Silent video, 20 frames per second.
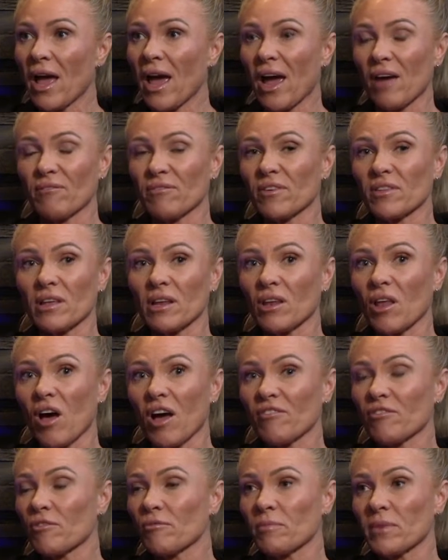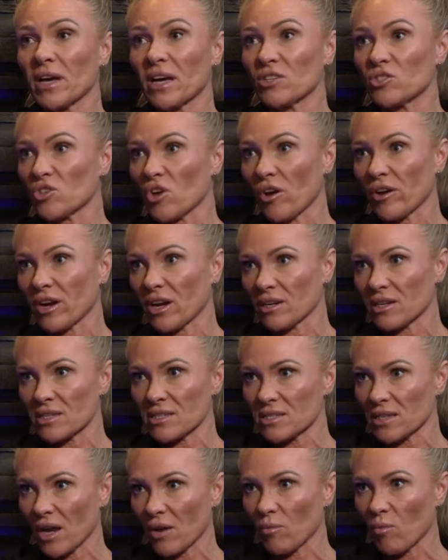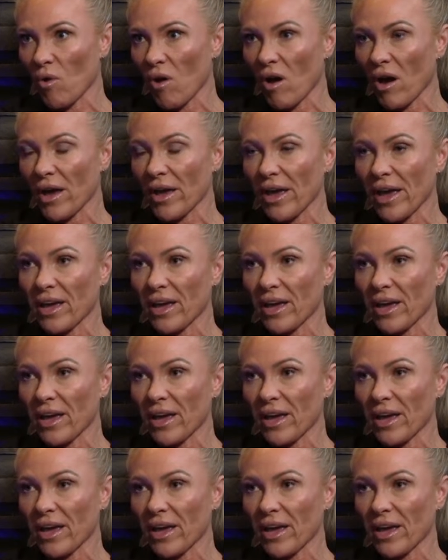And for the life of me, I don't understand why.